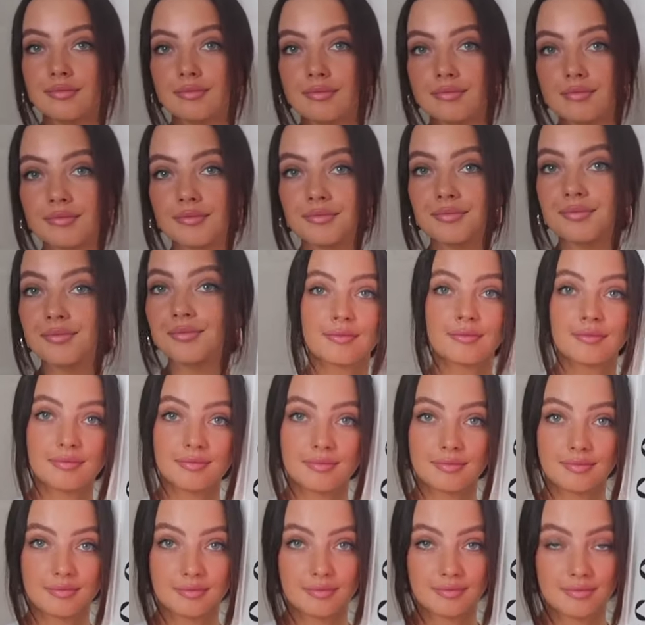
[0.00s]

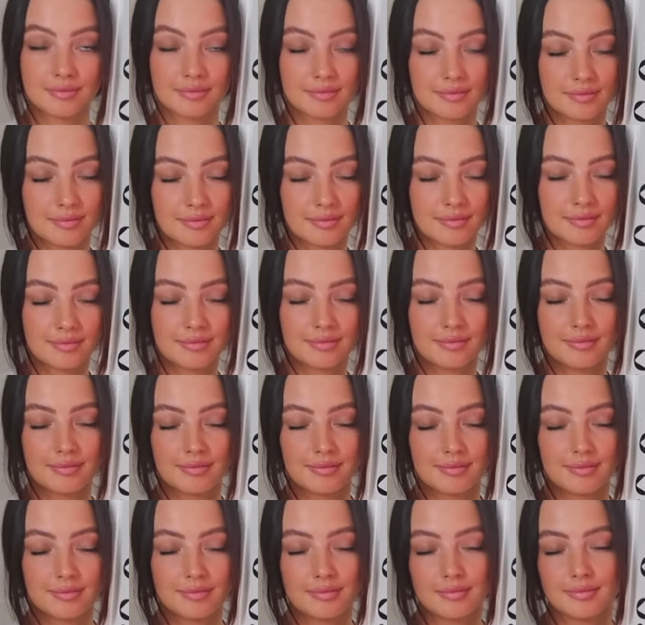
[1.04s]

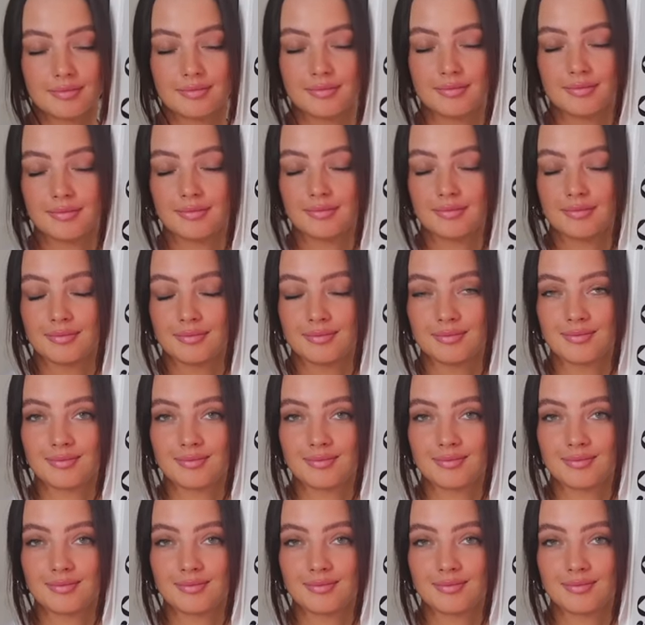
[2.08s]
(silence)